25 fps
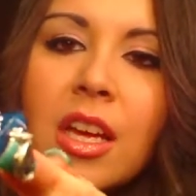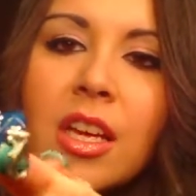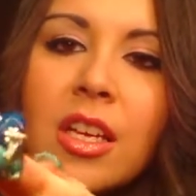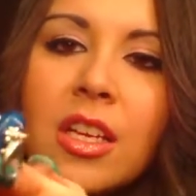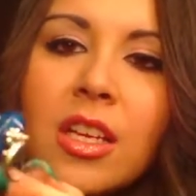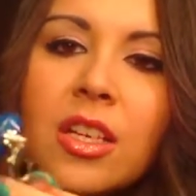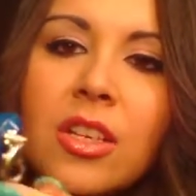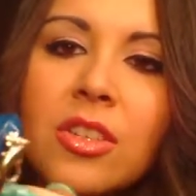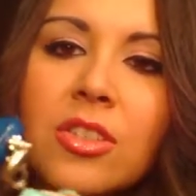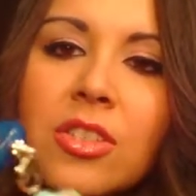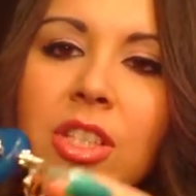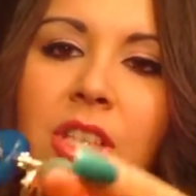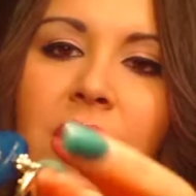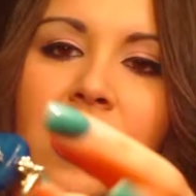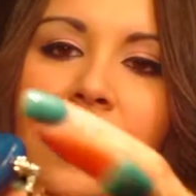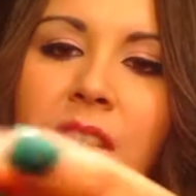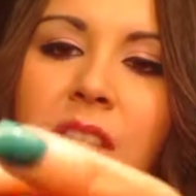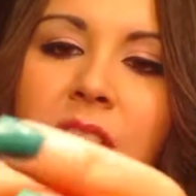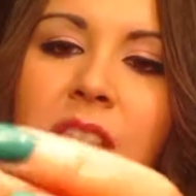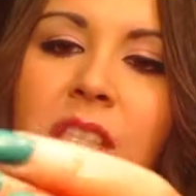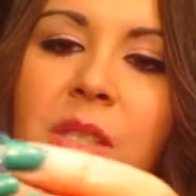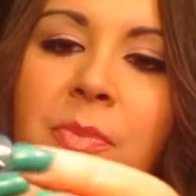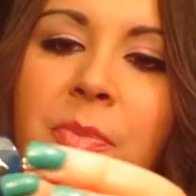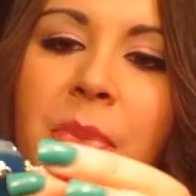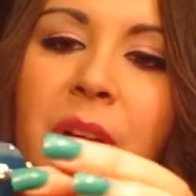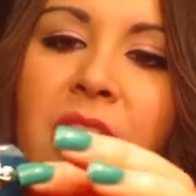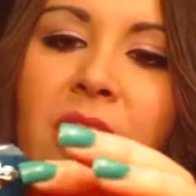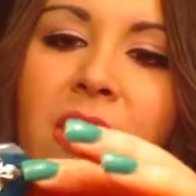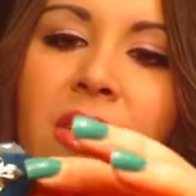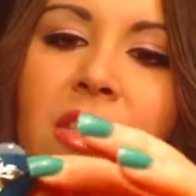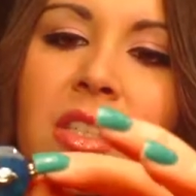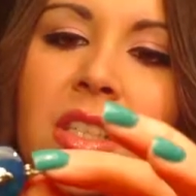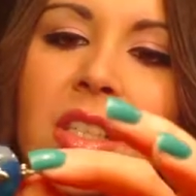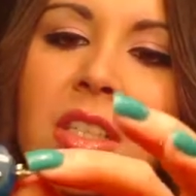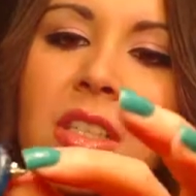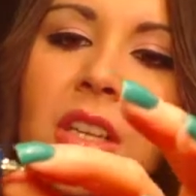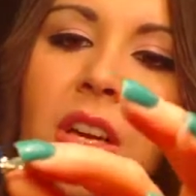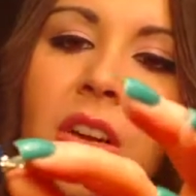You know, she doesn't spare on
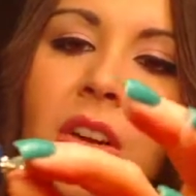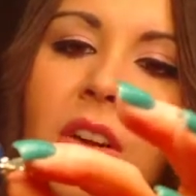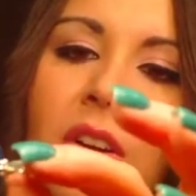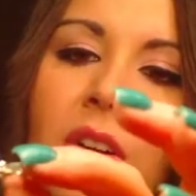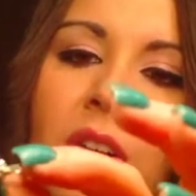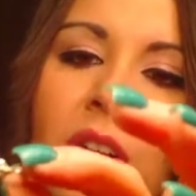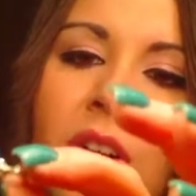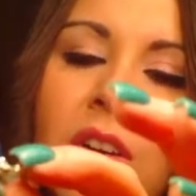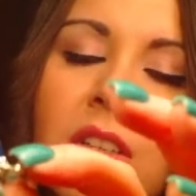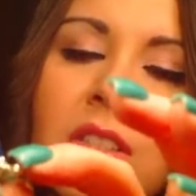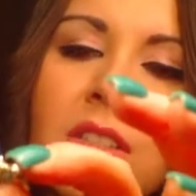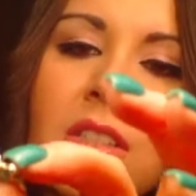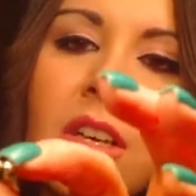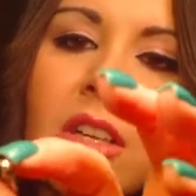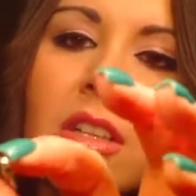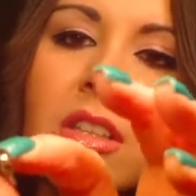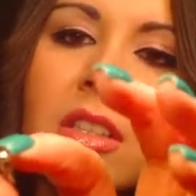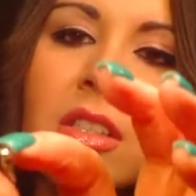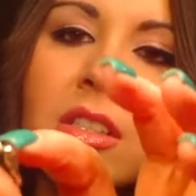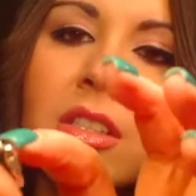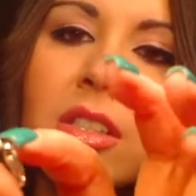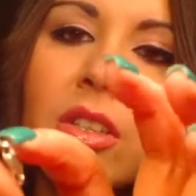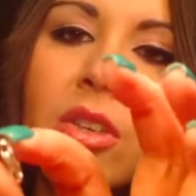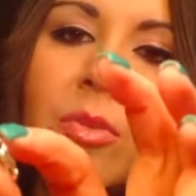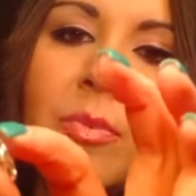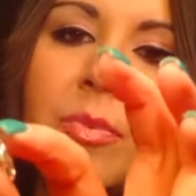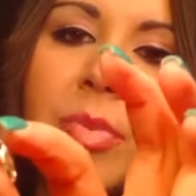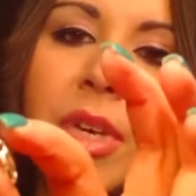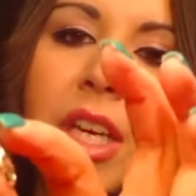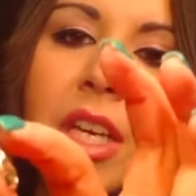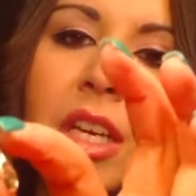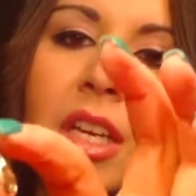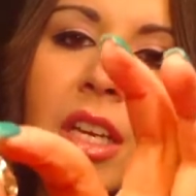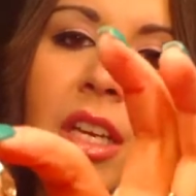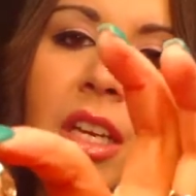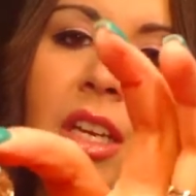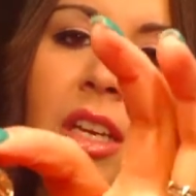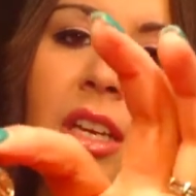detail at all. It's got this little
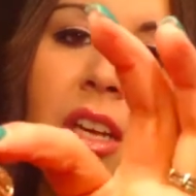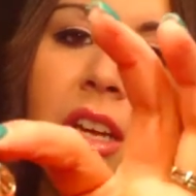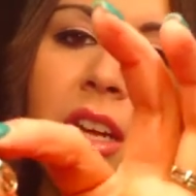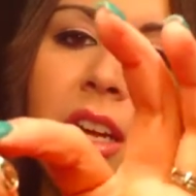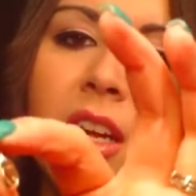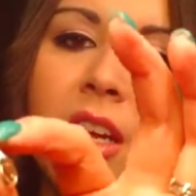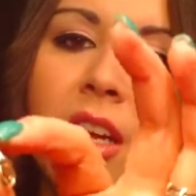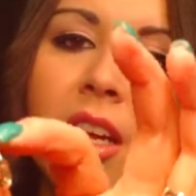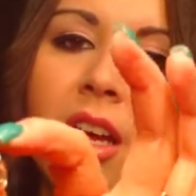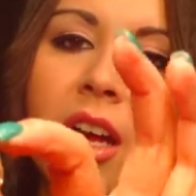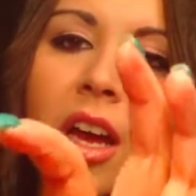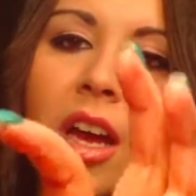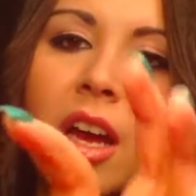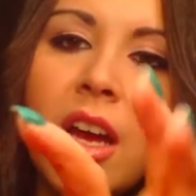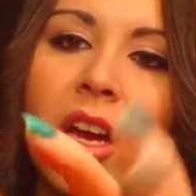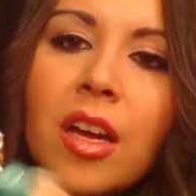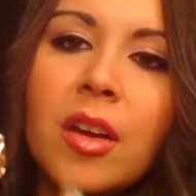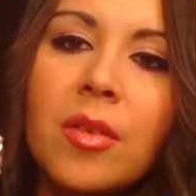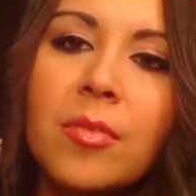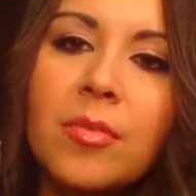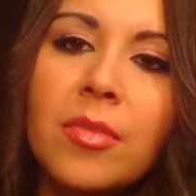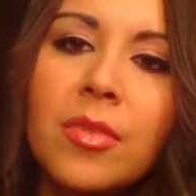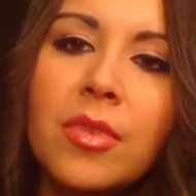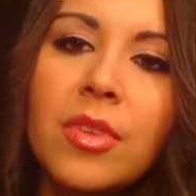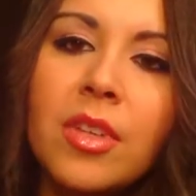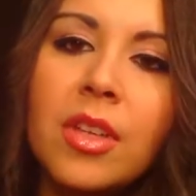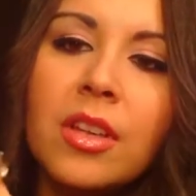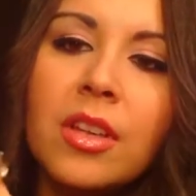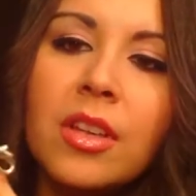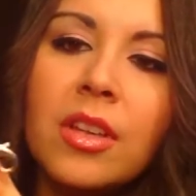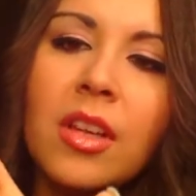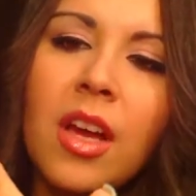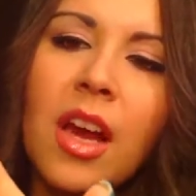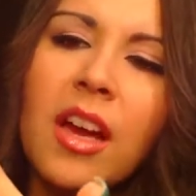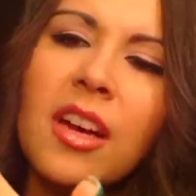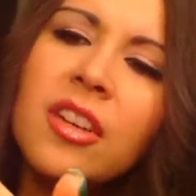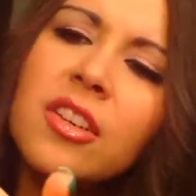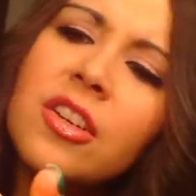beaded, um,
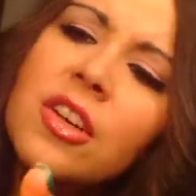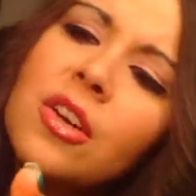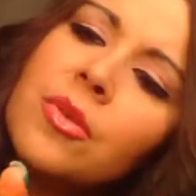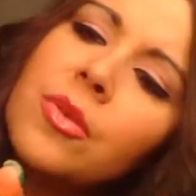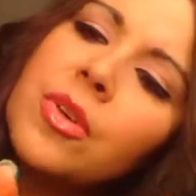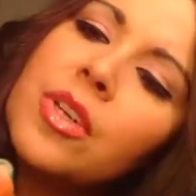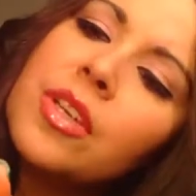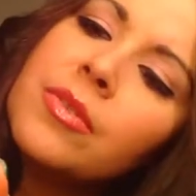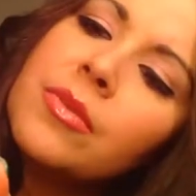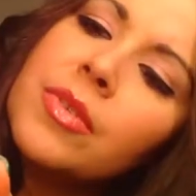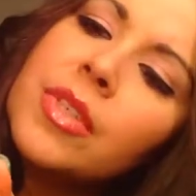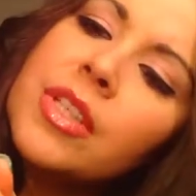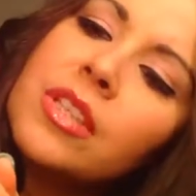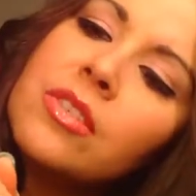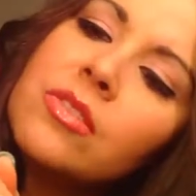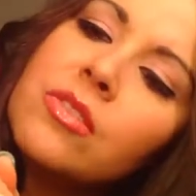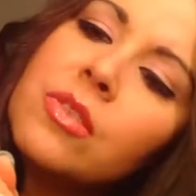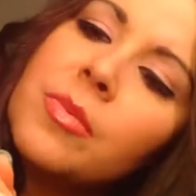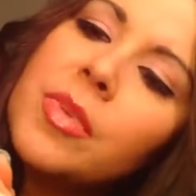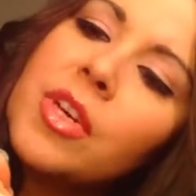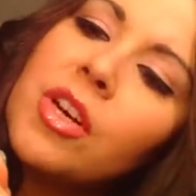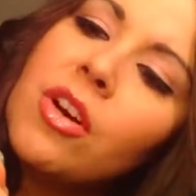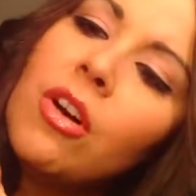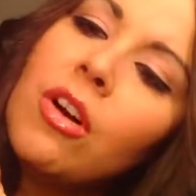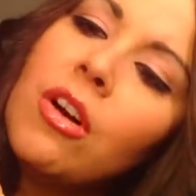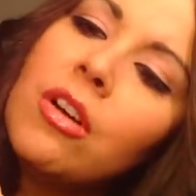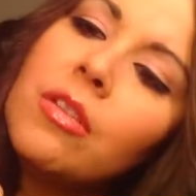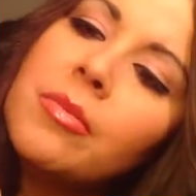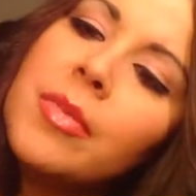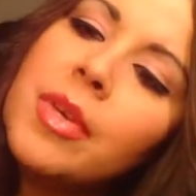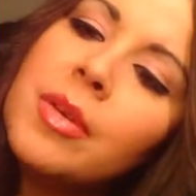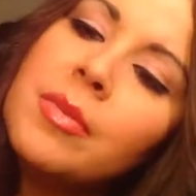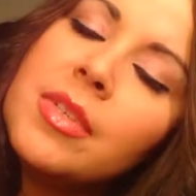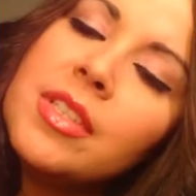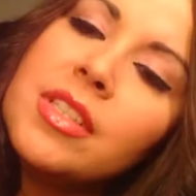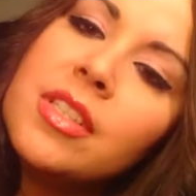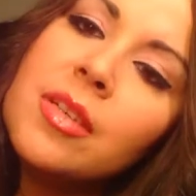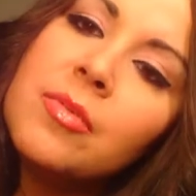I don't know what, it, what this would be called.
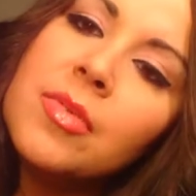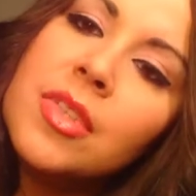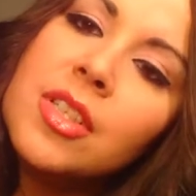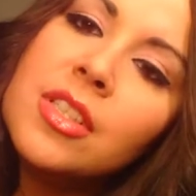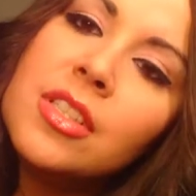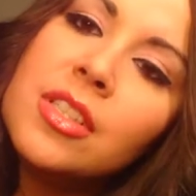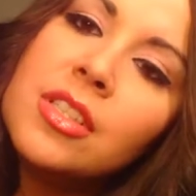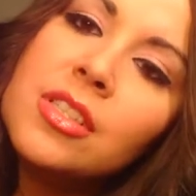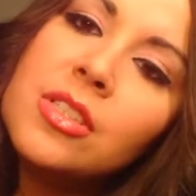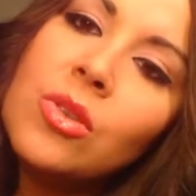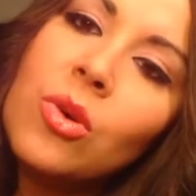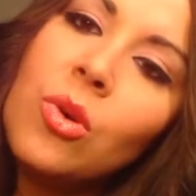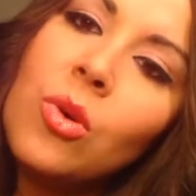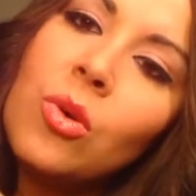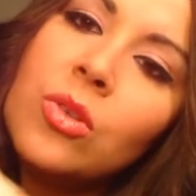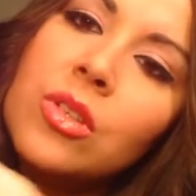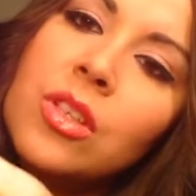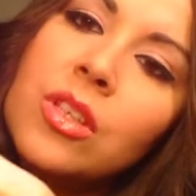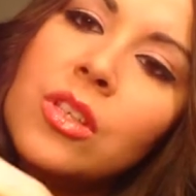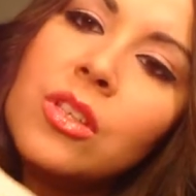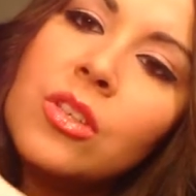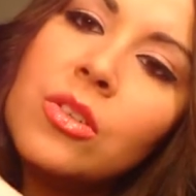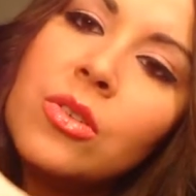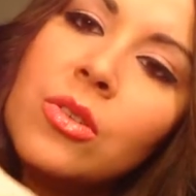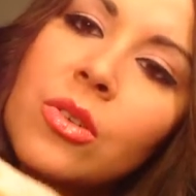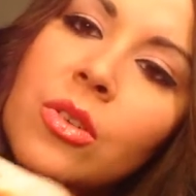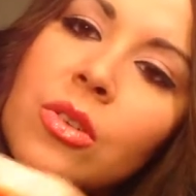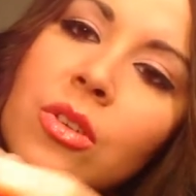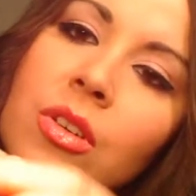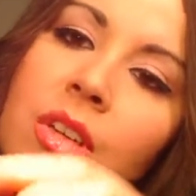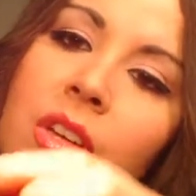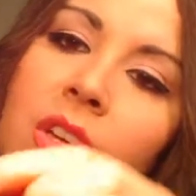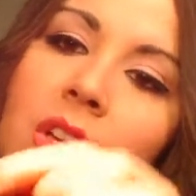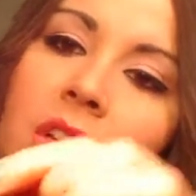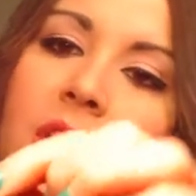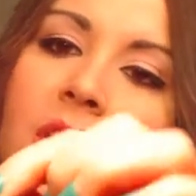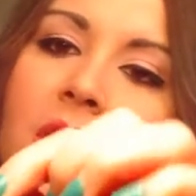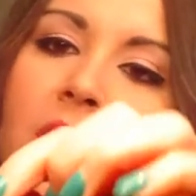Maybe something just to hold the little
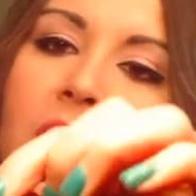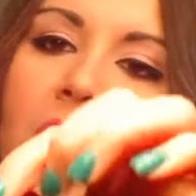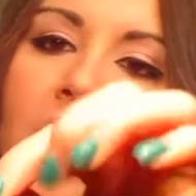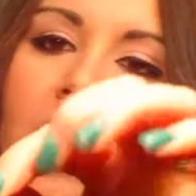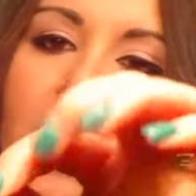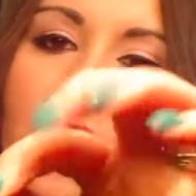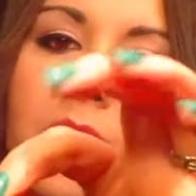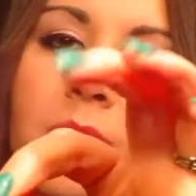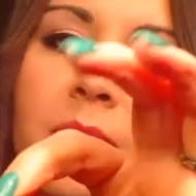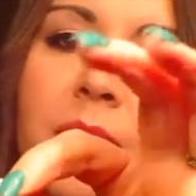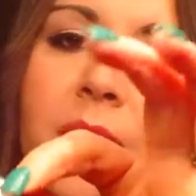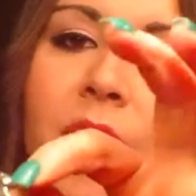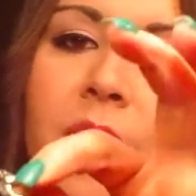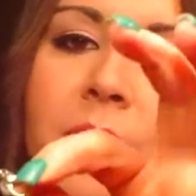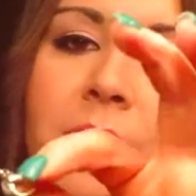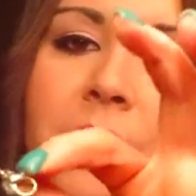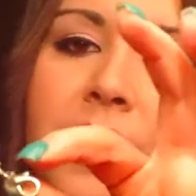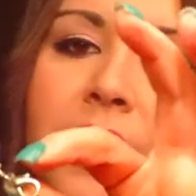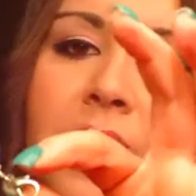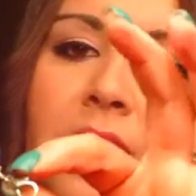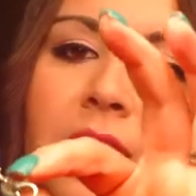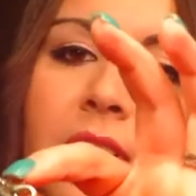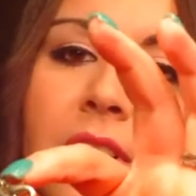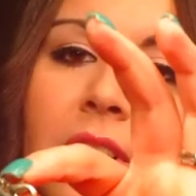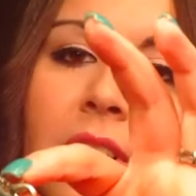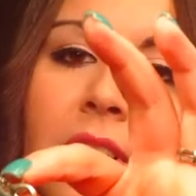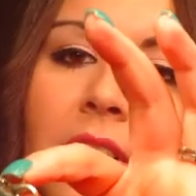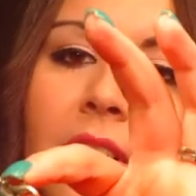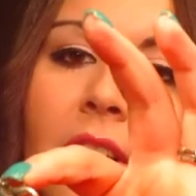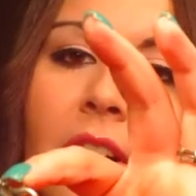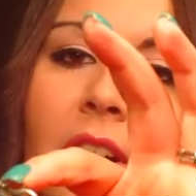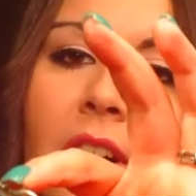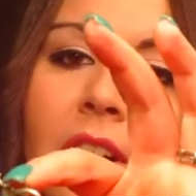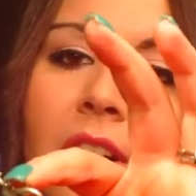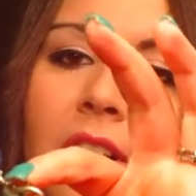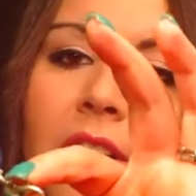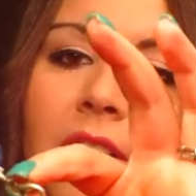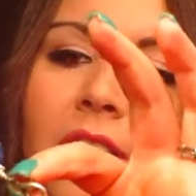um, lobster
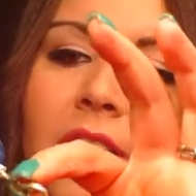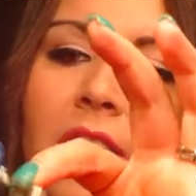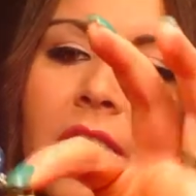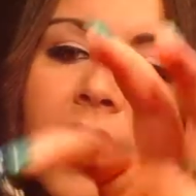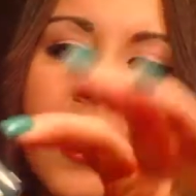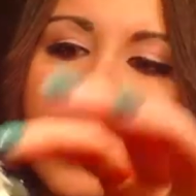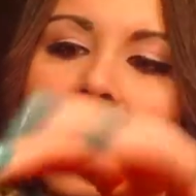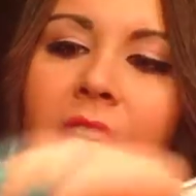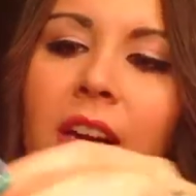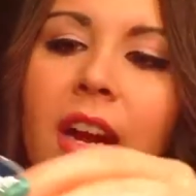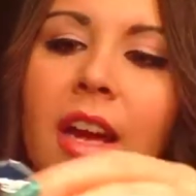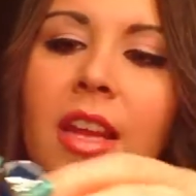claw on there.